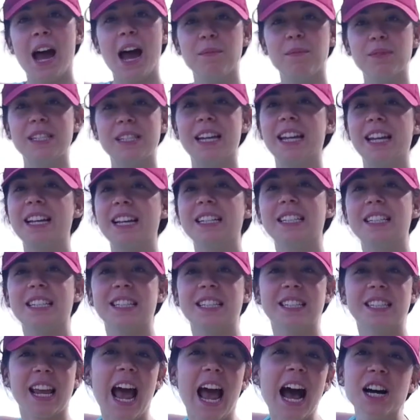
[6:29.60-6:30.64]
I'm just taking a
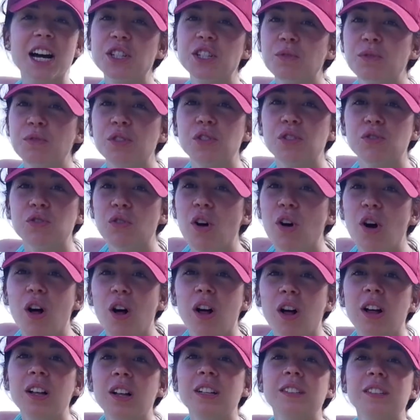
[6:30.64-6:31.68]
casual
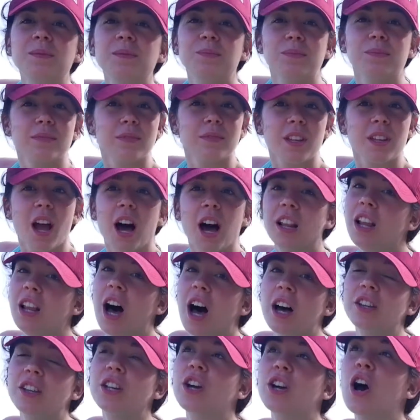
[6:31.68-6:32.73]
stroll
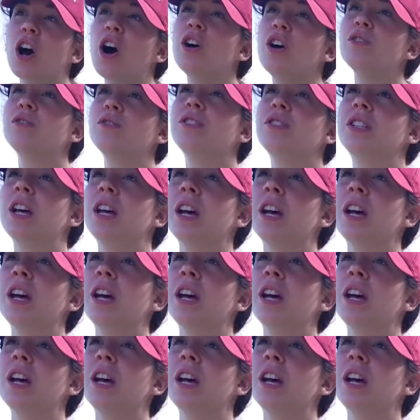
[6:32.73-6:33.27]
along the coast.